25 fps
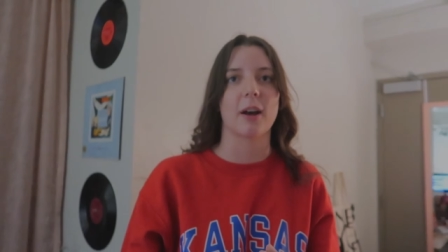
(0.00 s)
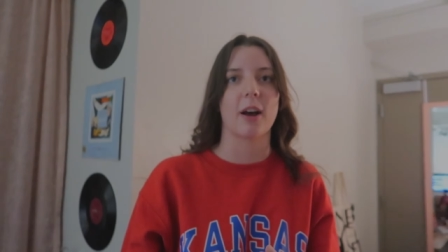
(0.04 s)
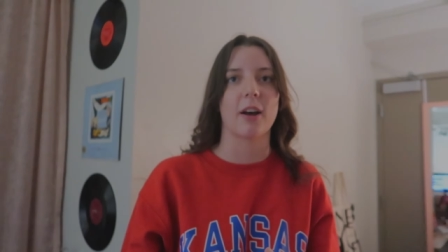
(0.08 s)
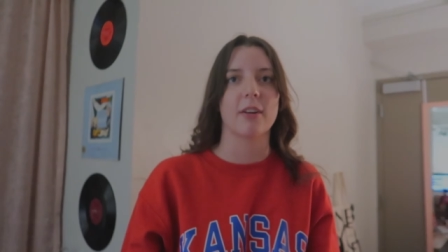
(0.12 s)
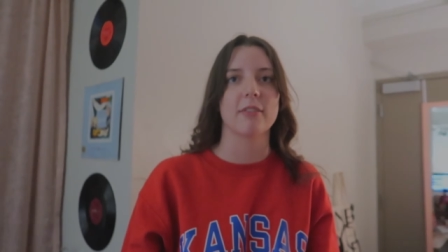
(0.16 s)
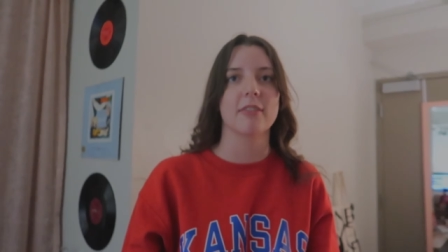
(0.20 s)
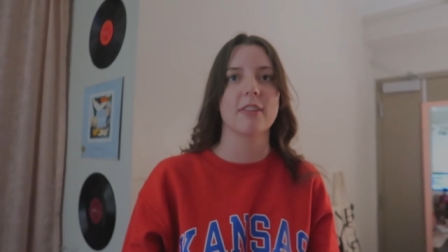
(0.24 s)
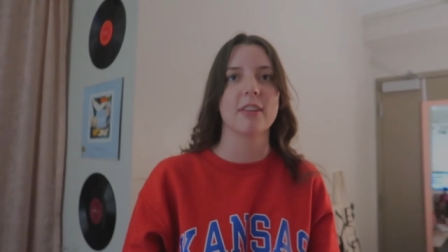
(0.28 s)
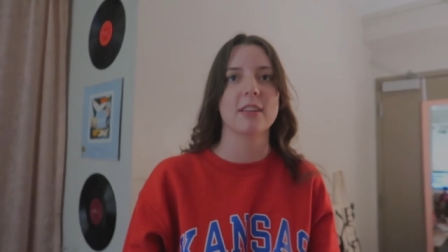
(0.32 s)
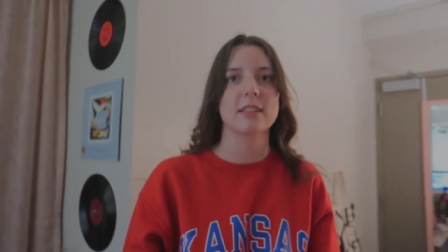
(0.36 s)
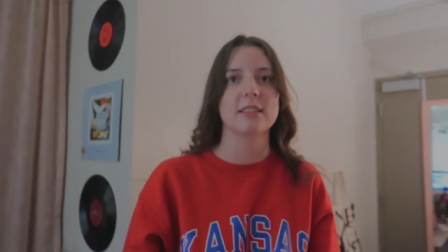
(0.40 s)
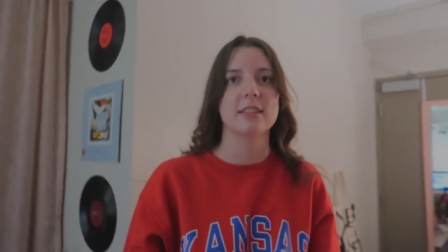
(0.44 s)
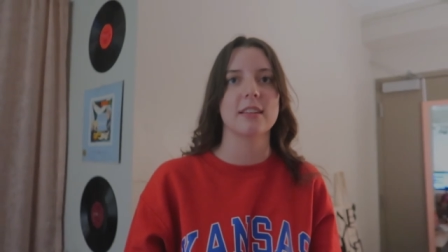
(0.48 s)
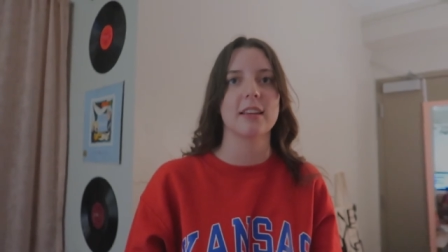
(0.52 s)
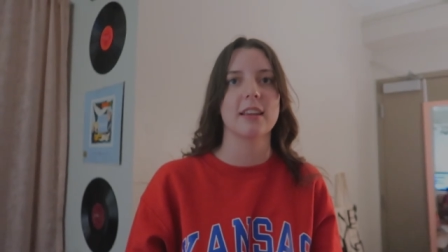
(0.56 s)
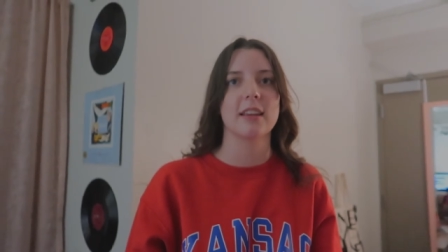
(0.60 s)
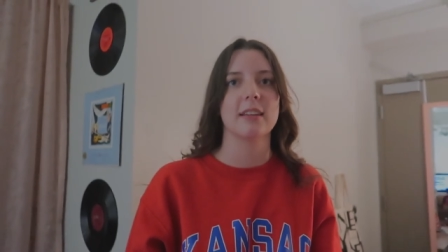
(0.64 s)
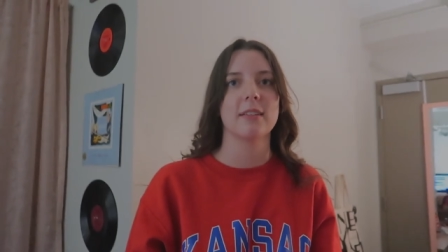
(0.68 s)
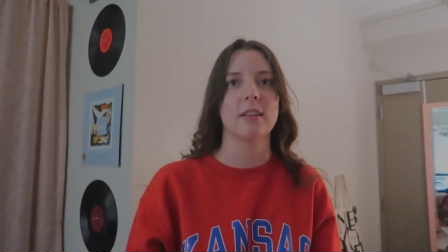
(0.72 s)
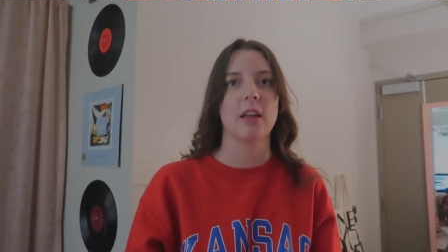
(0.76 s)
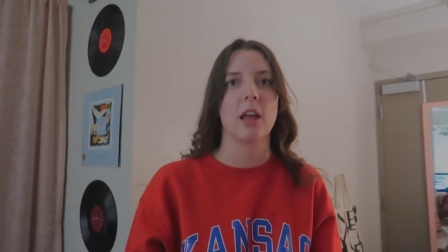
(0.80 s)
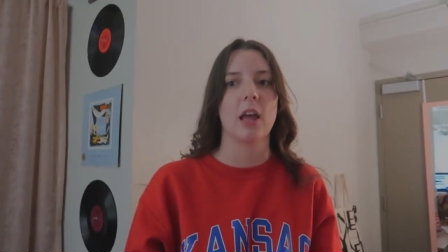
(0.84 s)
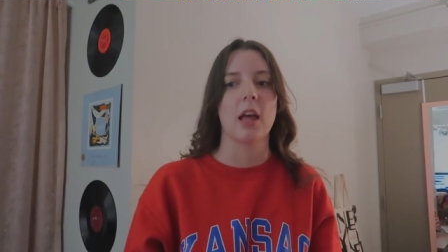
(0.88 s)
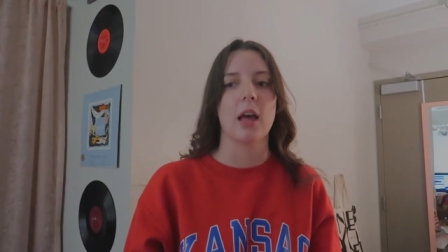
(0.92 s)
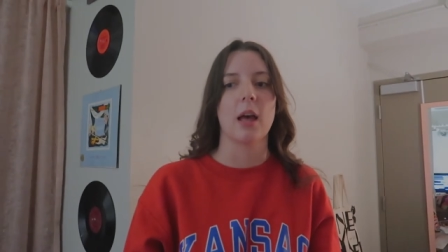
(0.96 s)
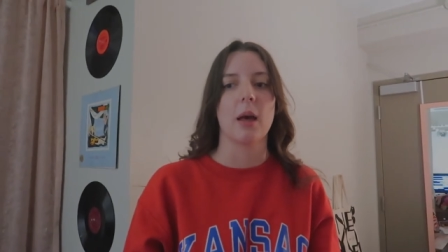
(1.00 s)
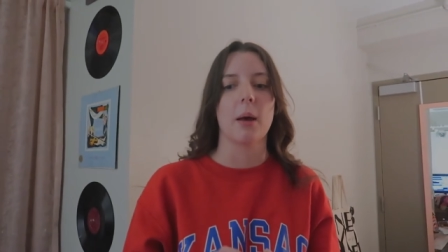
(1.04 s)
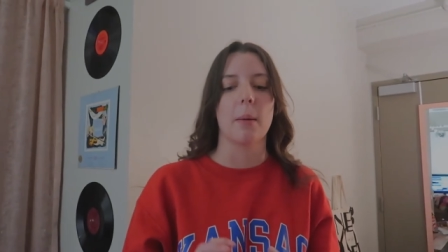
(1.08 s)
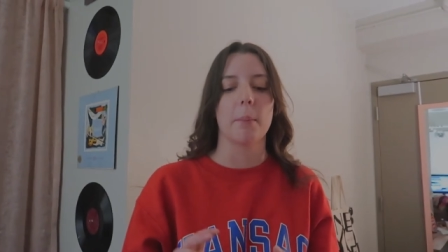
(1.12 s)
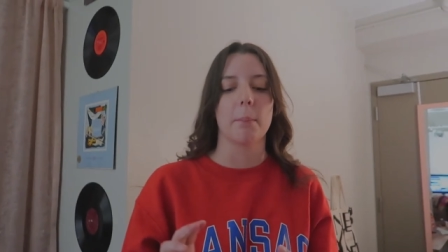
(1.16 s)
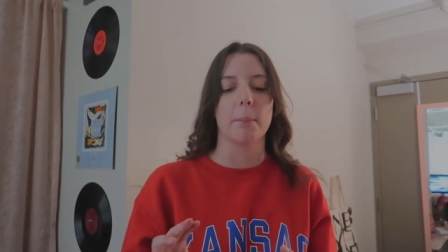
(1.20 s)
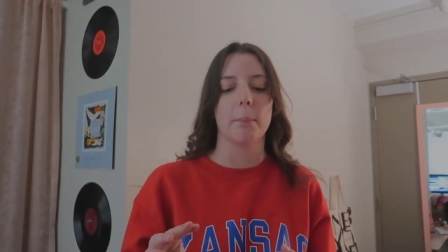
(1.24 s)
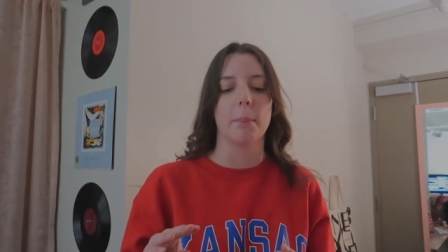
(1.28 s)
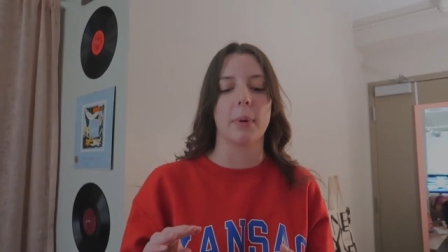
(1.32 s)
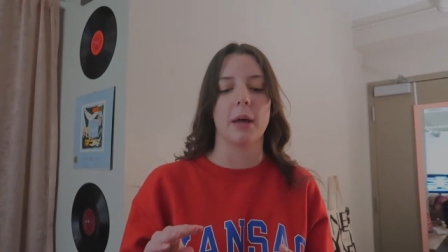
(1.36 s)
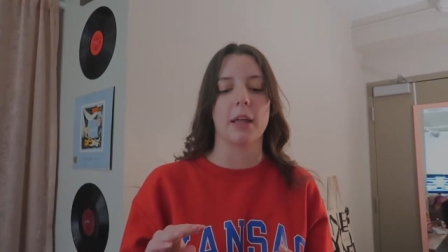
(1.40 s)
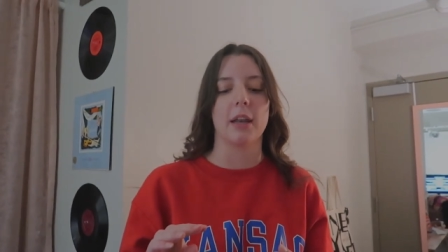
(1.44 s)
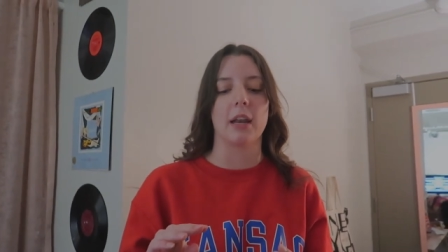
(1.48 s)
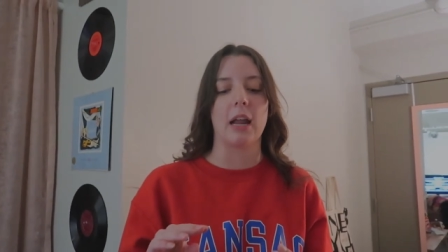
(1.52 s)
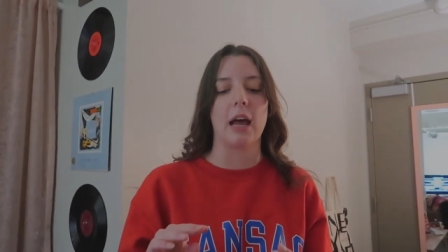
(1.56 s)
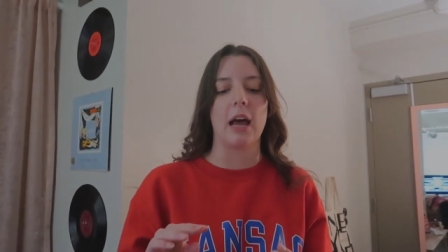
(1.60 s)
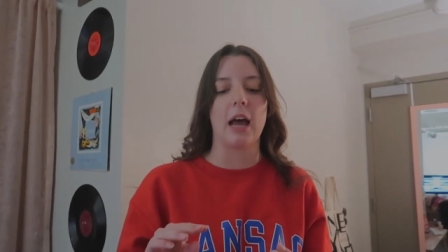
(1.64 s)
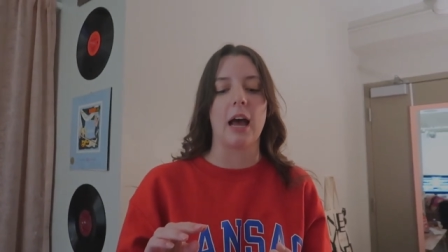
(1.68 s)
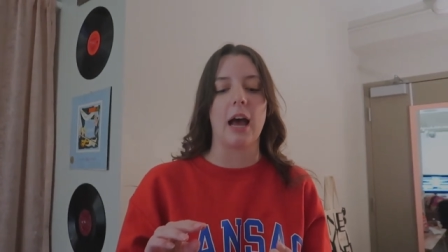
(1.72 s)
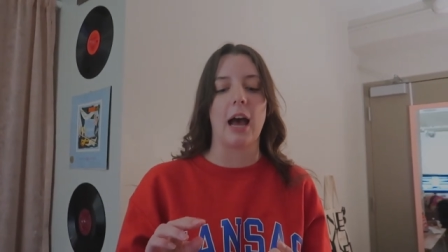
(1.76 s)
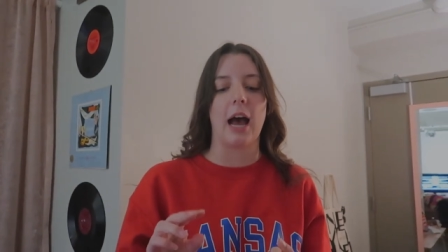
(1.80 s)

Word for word: obviously. Mm-hmm. But